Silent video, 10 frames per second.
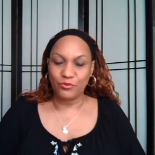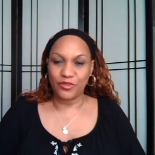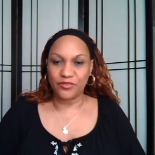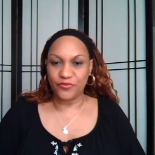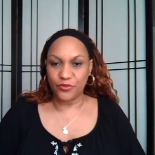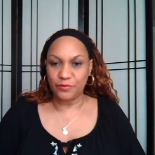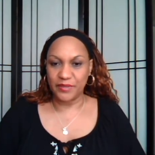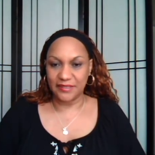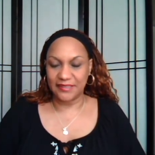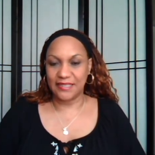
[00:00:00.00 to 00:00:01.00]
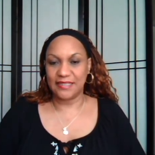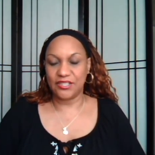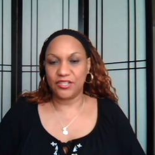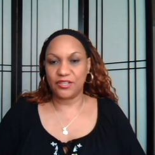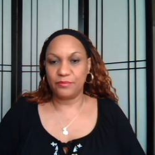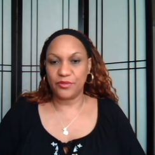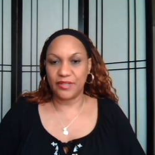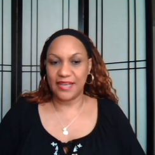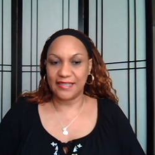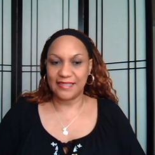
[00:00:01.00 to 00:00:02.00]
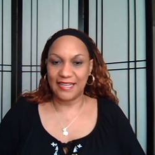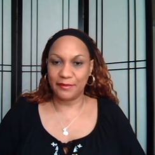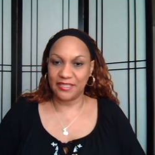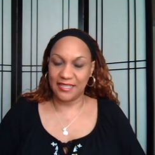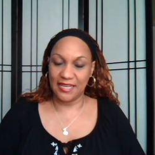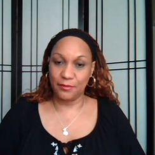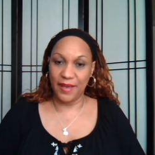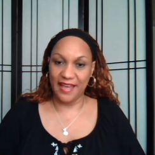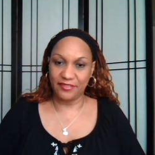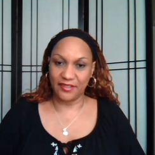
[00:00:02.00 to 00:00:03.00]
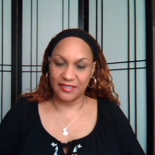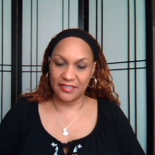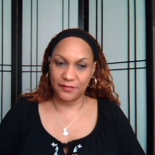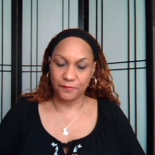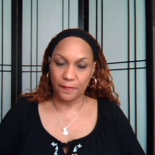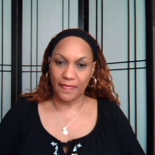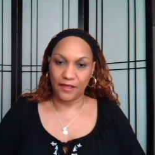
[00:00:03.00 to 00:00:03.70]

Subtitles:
wonderful ability to communicate telepathically,